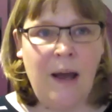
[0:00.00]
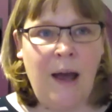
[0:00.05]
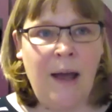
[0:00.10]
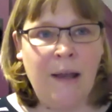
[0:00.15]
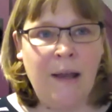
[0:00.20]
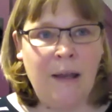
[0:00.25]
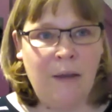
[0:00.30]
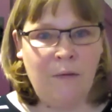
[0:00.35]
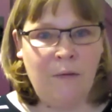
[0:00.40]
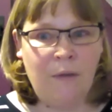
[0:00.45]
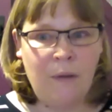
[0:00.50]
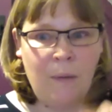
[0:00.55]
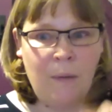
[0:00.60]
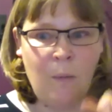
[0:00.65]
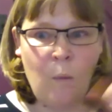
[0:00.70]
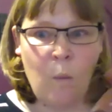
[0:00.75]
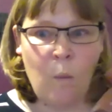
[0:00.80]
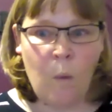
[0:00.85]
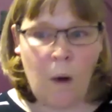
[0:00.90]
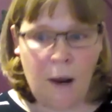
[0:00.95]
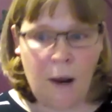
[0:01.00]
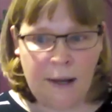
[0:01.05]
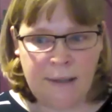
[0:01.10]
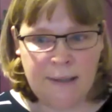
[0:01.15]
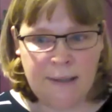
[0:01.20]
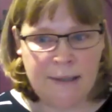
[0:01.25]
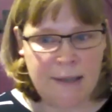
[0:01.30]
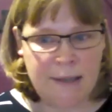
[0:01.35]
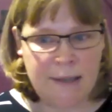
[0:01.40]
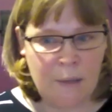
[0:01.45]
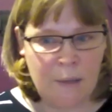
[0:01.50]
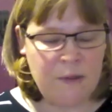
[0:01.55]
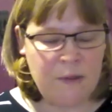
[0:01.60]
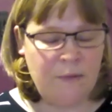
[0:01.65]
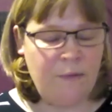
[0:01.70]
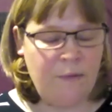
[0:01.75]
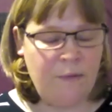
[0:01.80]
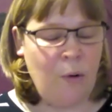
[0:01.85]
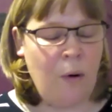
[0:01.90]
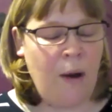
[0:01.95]
and give them wider tips
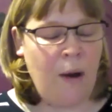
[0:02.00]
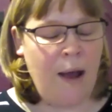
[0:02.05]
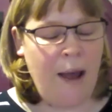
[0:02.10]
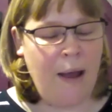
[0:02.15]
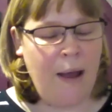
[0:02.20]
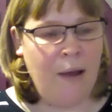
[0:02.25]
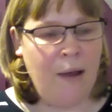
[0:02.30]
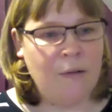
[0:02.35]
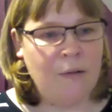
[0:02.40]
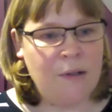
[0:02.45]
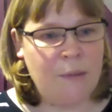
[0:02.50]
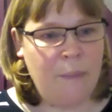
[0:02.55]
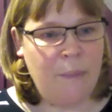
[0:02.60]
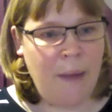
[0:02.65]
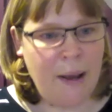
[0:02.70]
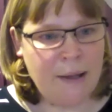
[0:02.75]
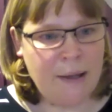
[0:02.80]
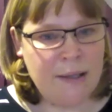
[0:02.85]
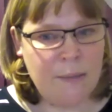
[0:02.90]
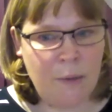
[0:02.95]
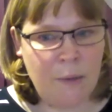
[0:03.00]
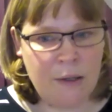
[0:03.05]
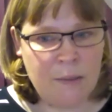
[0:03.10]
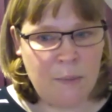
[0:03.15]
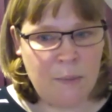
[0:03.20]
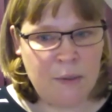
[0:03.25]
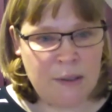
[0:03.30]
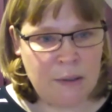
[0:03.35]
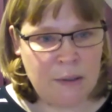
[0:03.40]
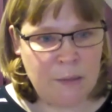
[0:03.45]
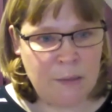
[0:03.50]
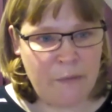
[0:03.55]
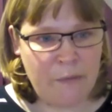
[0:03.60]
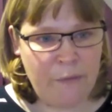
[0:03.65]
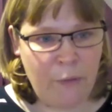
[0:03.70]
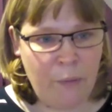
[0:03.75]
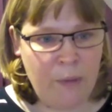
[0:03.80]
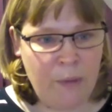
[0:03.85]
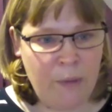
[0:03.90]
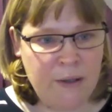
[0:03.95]
for how to maximize business
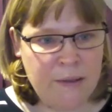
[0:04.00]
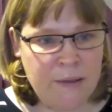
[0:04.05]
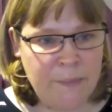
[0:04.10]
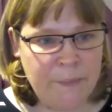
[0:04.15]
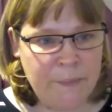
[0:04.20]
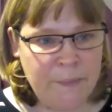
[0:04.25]
performance.